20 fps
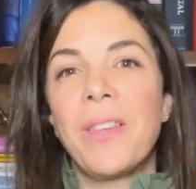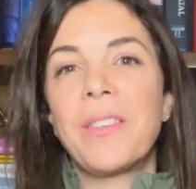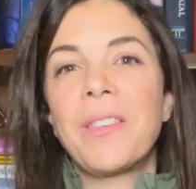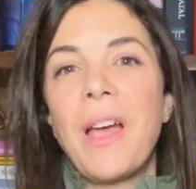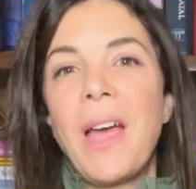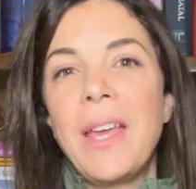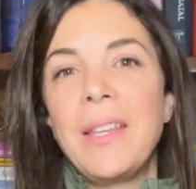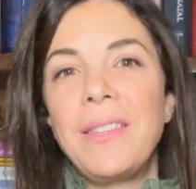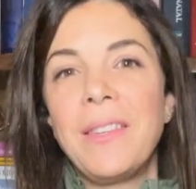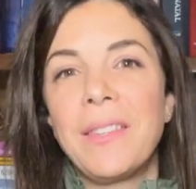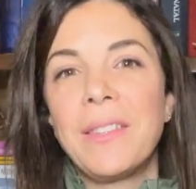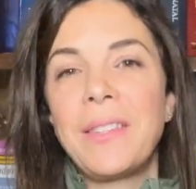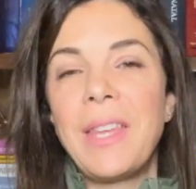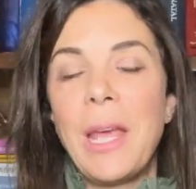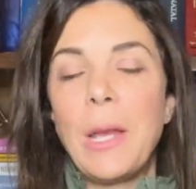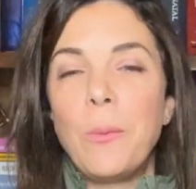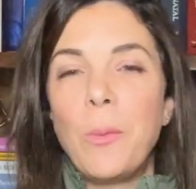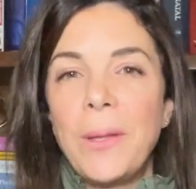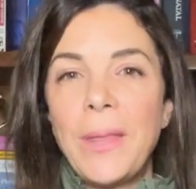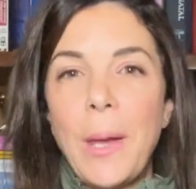the scientists
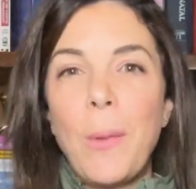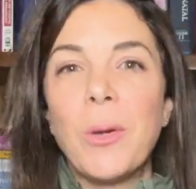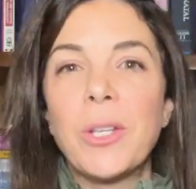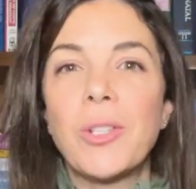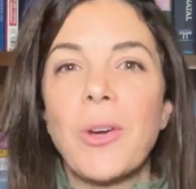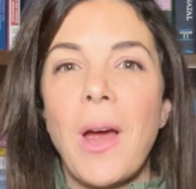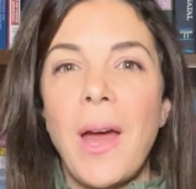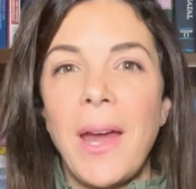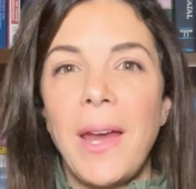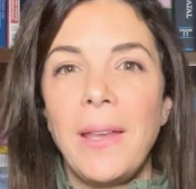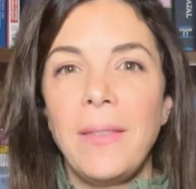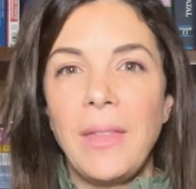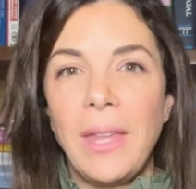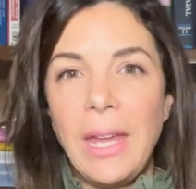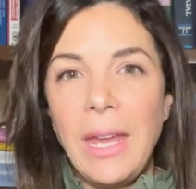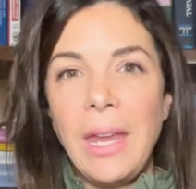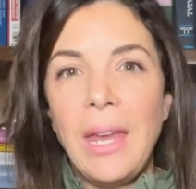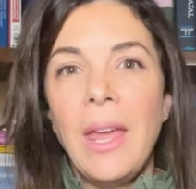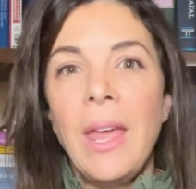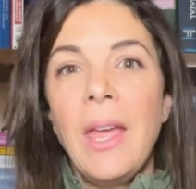did when they were trying
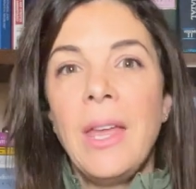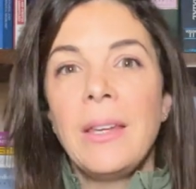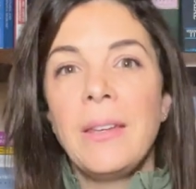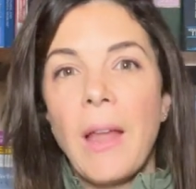the